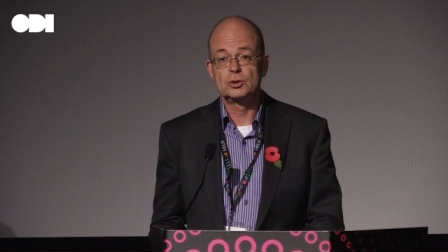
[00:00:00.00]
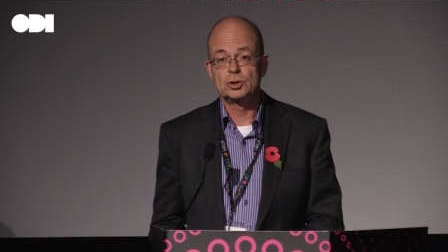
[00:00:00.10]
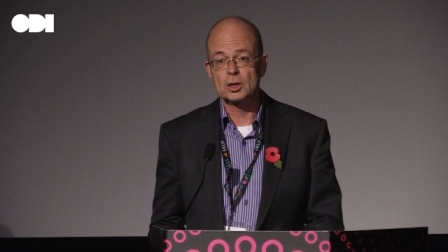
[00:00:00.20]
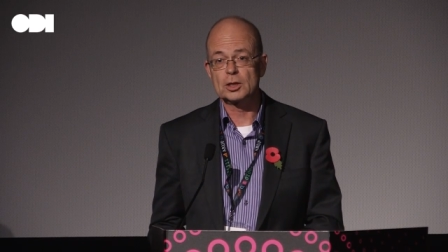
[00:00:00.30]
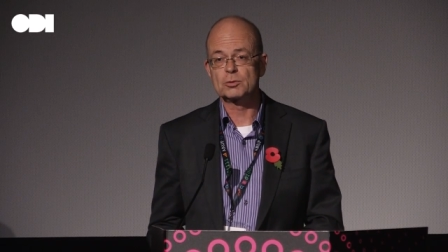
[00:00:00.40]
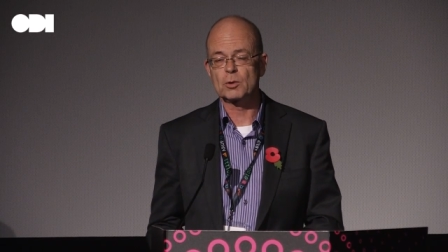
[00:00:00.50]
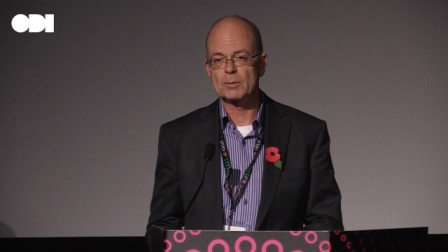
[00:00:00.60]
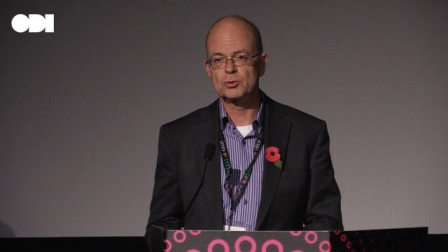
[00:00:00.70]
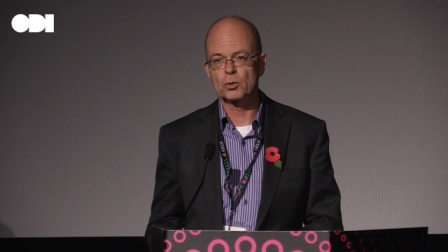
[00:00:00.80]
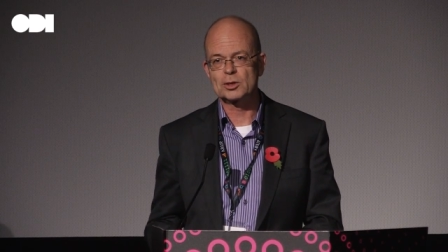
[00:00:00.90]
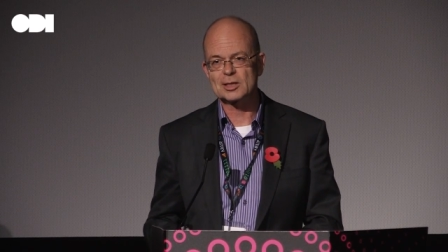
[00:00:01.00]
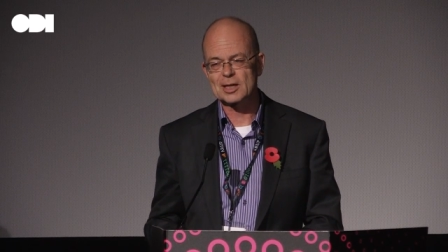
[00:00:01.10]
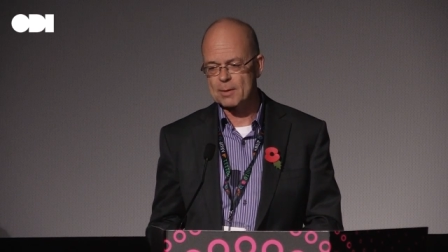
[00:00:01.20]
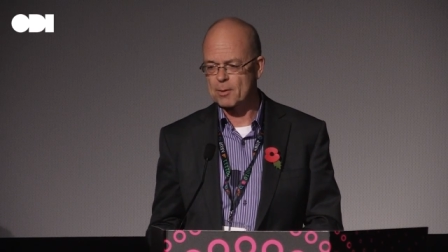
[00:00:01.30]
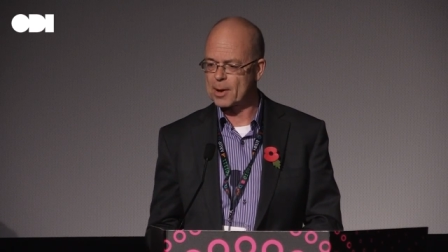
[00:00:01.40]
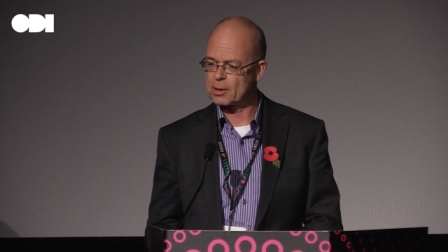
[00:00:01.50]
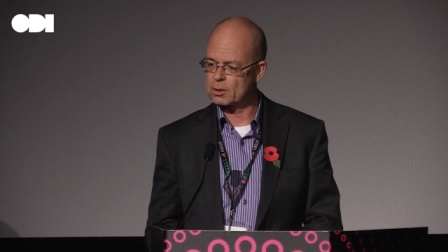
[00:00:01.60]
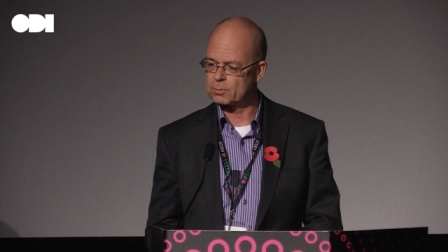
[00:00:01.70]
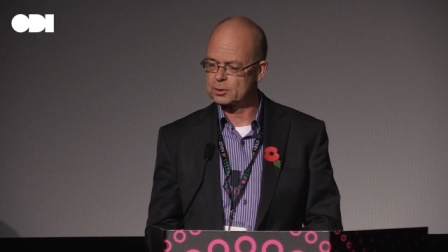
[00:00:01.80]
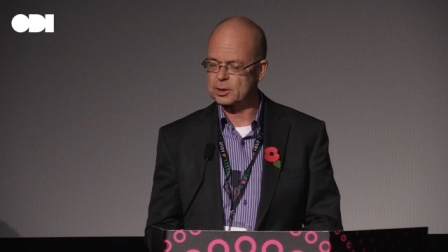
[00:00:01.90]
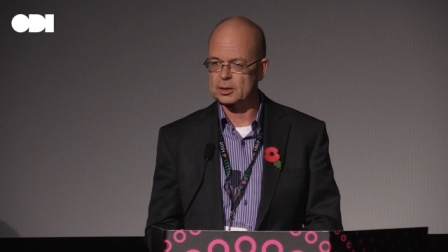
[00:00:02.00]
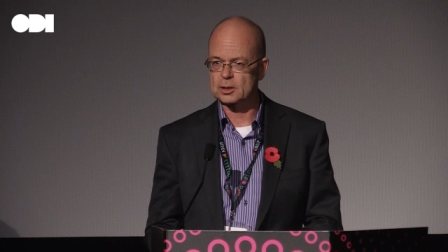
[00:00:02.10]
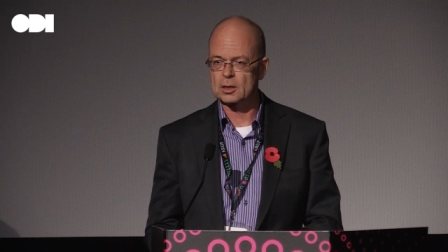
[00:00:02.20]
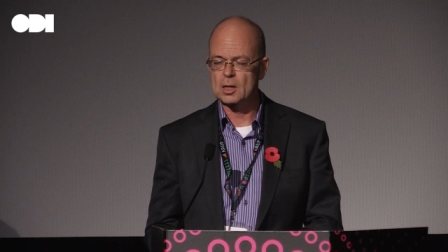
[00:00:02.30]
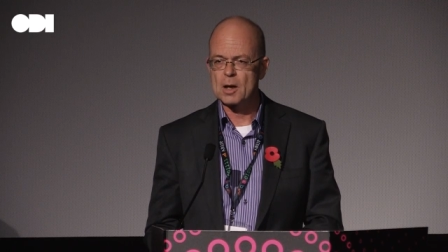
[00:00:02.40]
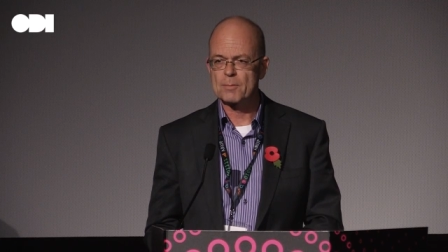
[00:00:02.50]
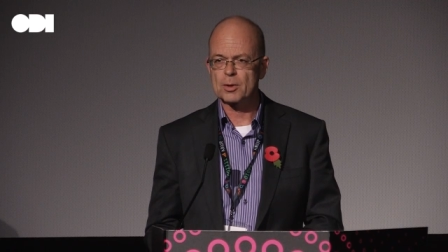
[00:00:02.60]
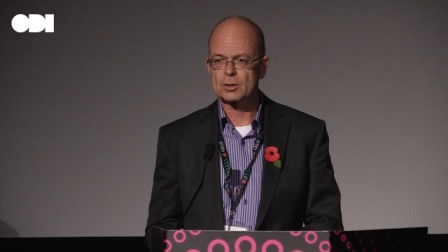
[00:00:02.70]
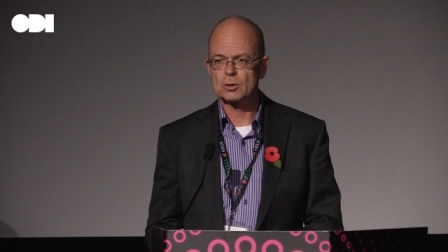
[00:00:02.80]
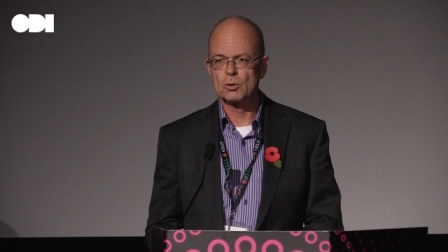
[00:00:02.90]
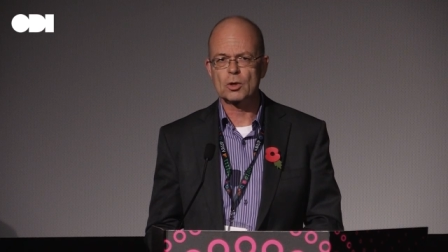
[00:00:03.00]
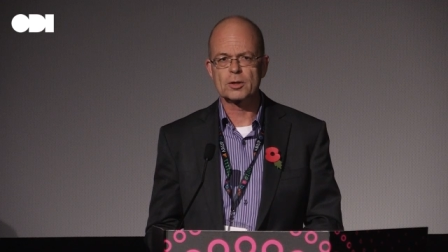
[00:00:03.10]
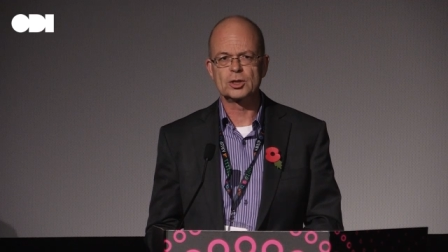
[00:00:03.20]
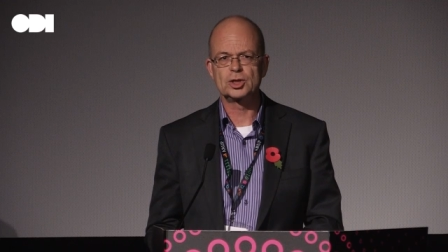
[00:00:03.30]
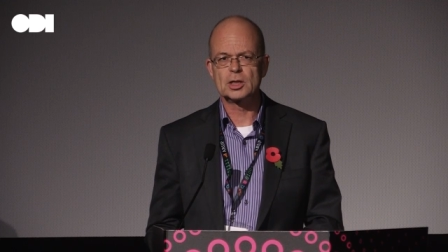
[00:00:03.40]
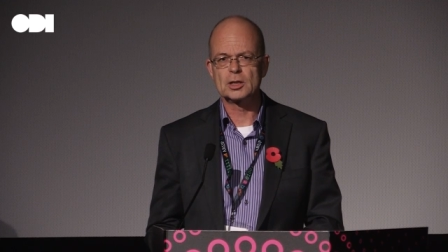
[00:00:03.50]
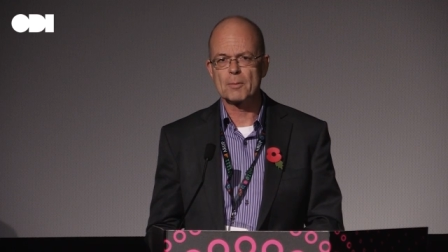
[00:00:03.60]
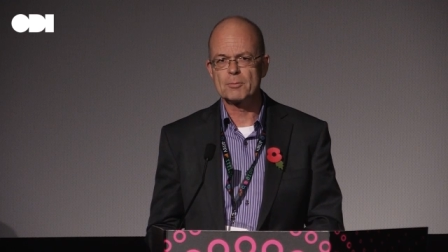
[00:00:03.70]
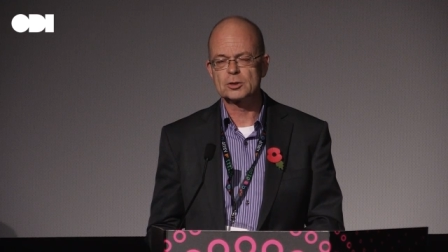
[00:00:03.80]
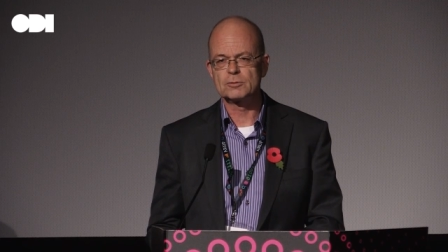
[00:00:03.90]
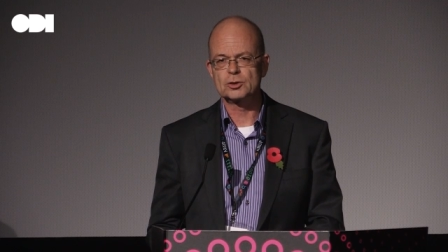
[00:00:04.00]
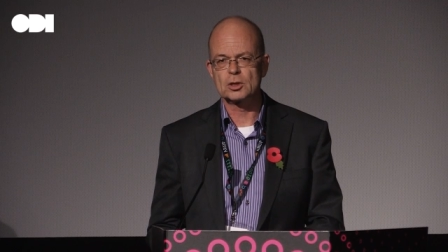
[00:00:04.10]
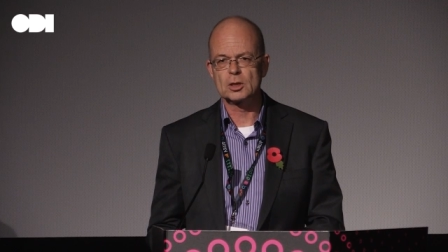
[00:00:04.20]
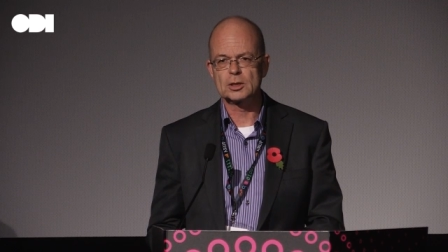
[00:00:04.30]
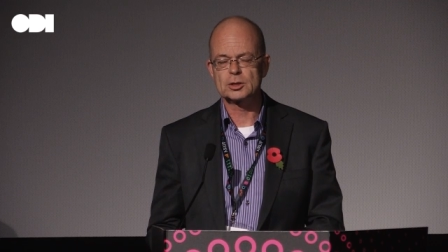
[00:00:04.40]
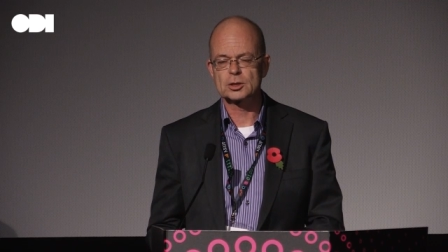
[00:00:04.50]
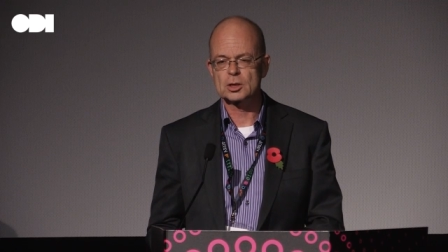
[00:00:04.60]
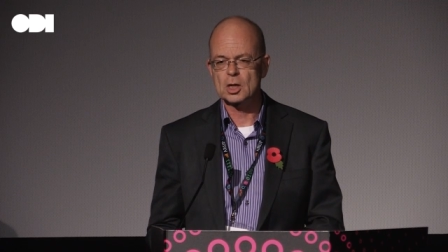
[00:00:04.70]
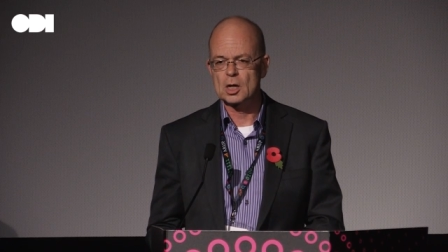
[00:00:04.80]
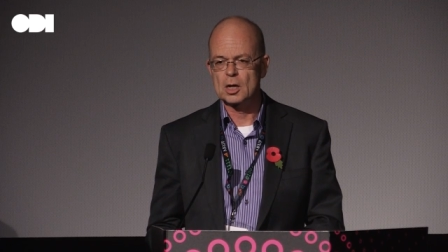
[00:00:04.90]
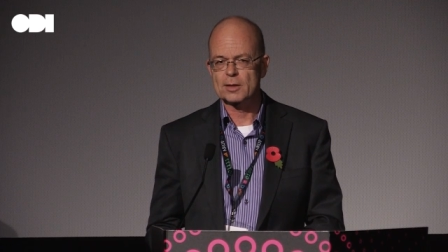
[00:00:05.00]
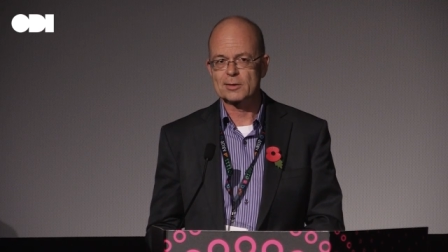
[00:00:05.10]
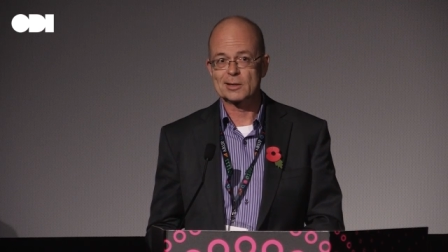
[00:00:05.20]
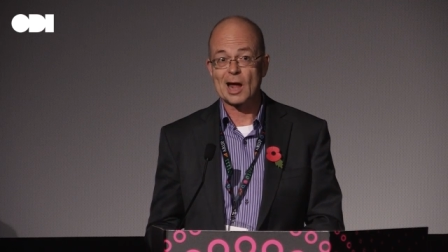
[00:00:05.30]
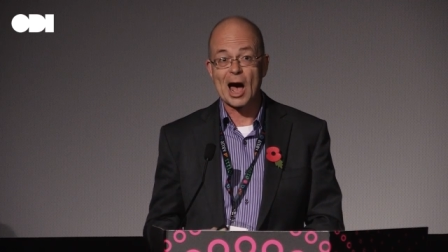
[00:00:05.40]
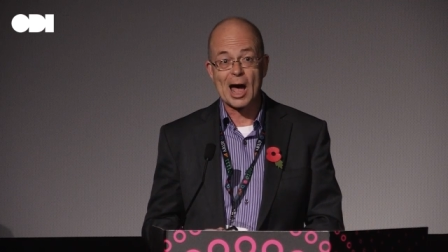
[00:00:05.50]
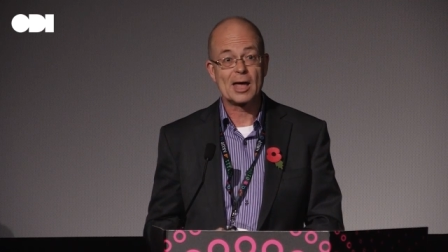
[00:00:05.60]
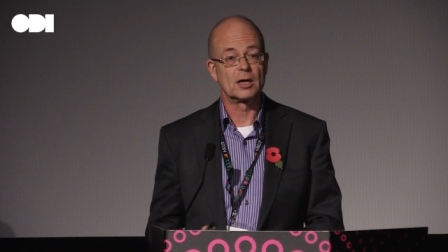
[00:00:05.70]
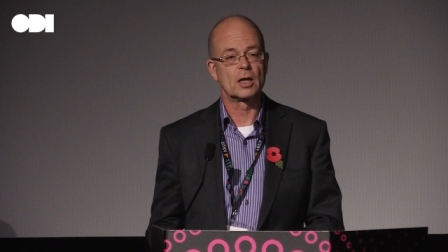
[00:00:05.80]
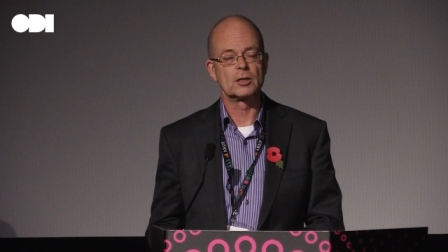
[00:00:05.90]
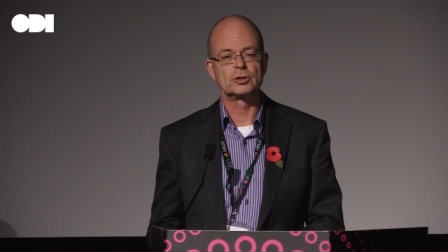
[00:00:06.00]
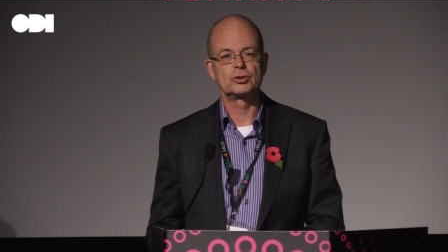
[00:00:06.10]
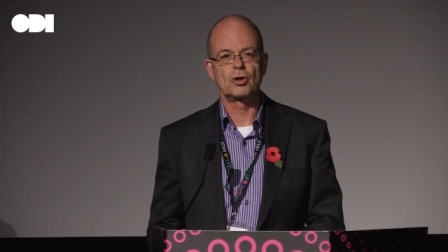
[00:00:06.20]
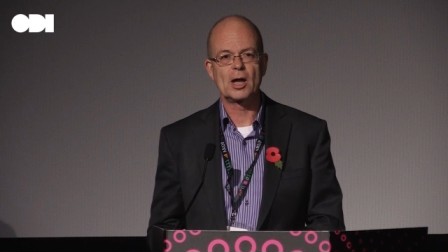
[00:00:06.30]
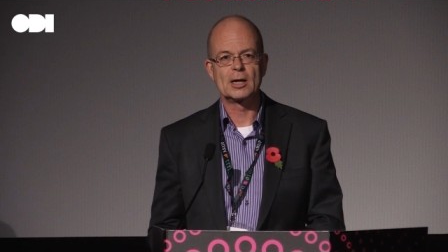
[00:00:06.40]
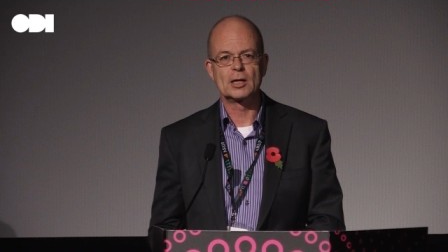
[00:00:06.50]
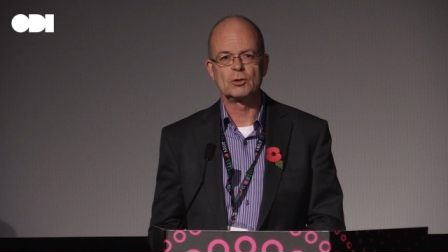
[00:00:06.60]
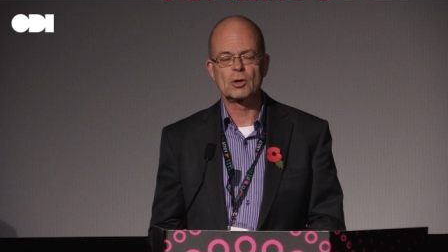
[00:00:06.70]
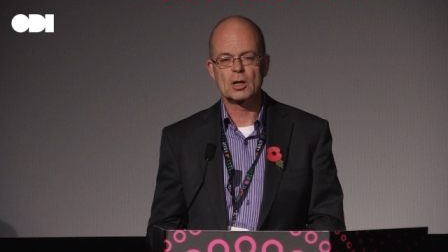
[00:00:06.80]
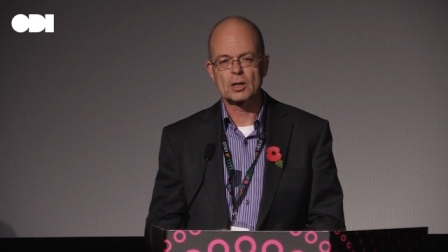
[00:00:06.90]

journalists when I'm talking to them about open data. But you look at the sheer numbers of journalists that I and others train, and you